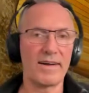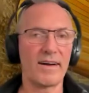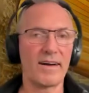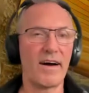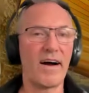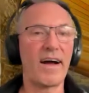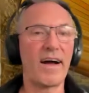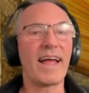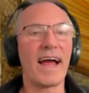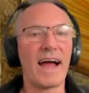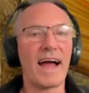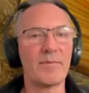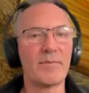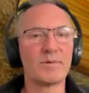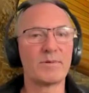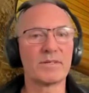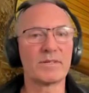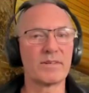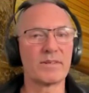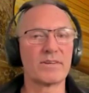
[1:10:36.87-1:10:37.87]
I
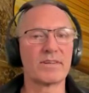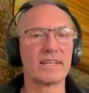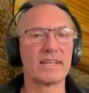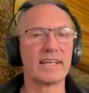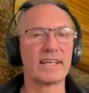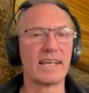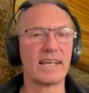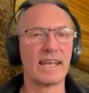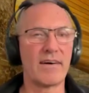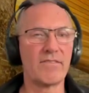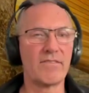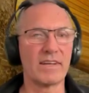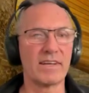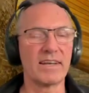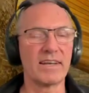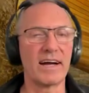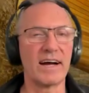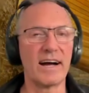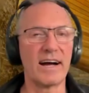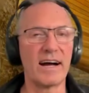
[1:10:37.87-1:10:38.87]
absolutely love
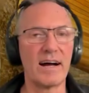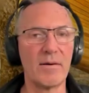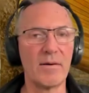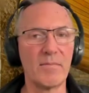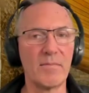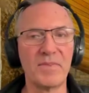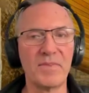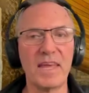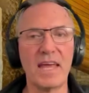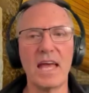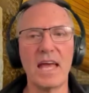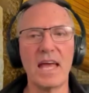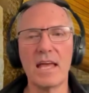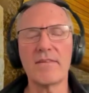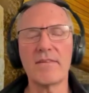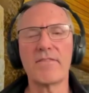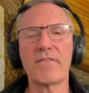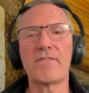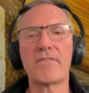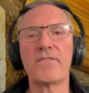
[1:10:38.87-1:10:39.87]
it.
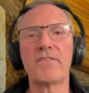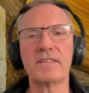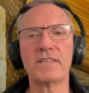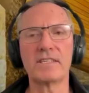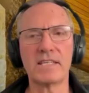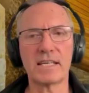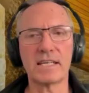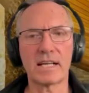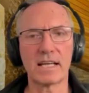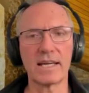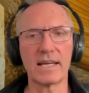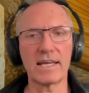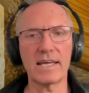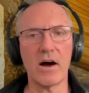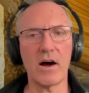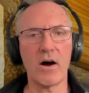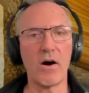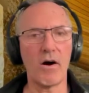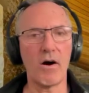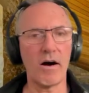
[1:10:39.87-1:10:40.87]

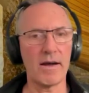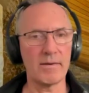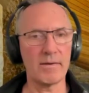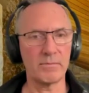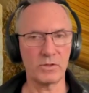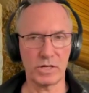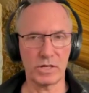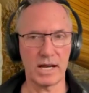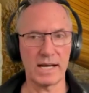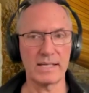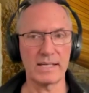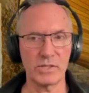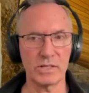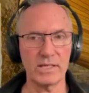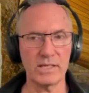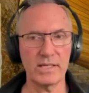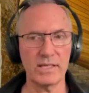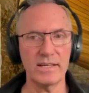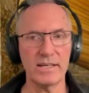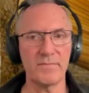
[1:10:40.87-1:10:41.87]
Physically, I'm
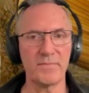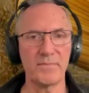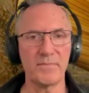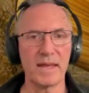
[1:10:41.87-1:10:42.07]
changing,